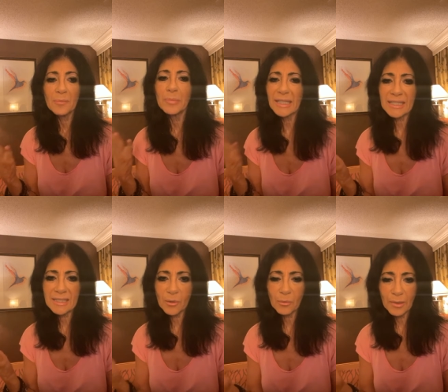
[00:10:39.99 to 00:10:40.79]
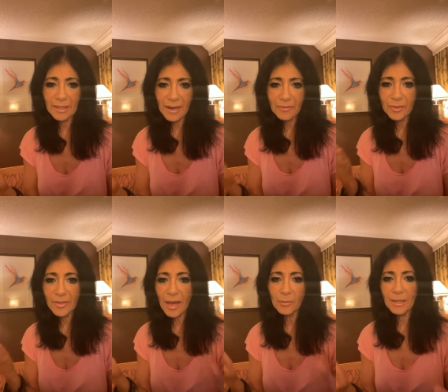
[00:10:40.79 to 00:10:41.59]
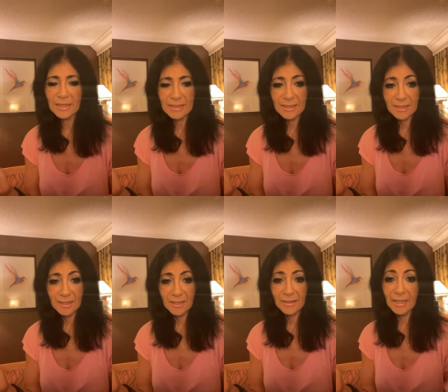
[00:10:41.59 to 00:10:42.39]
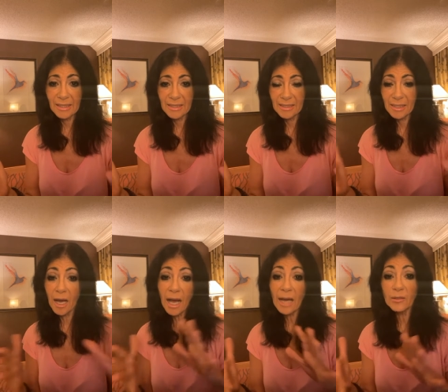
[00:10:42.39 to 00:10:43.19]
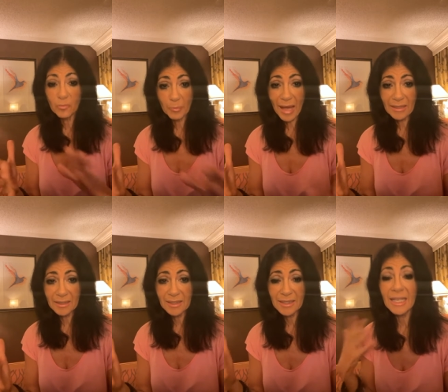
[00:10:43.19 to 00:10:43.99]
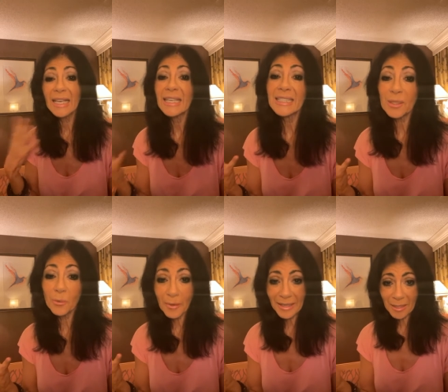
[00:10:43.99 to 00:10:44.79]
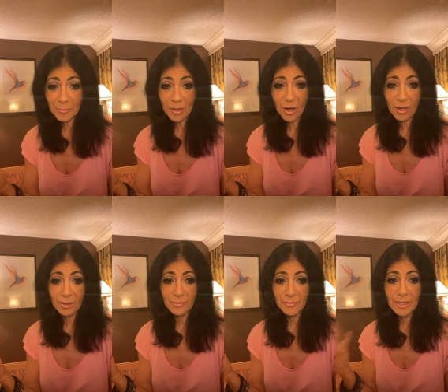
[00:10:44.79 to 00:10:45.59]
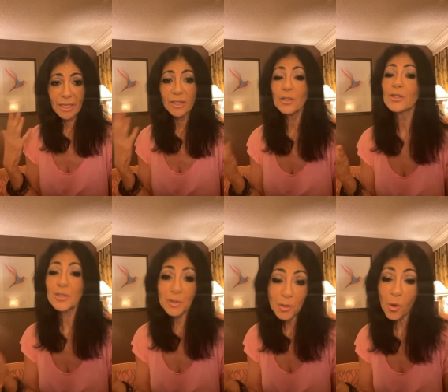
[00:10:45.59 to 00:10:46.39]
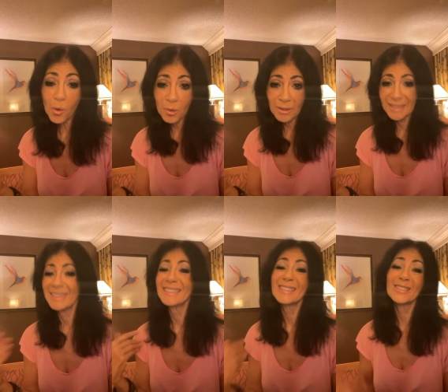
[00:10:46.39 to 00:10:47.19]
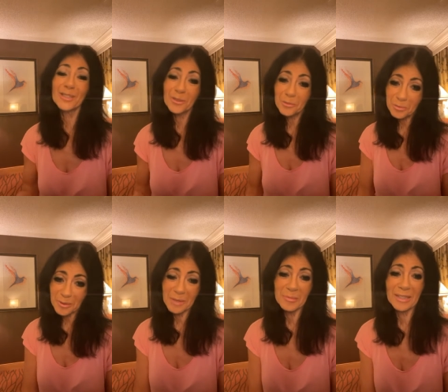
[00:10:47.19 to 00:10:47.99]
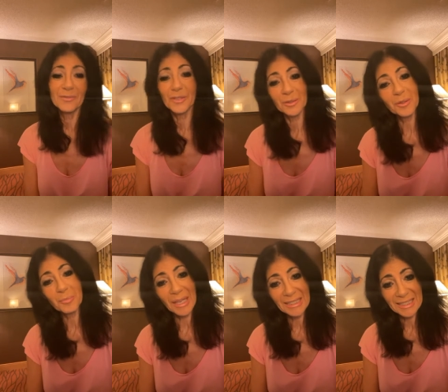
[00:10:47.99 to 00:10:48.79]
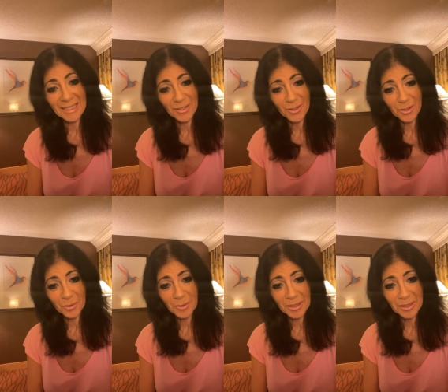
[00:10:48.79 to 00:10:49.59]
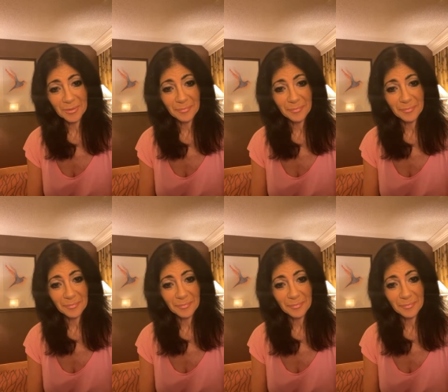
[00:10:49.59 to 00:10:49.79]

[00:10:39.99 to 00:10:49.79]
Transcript: Because whatever that was that is out of balance is a wake up call. Your soul is screaming for you to pay attention to it.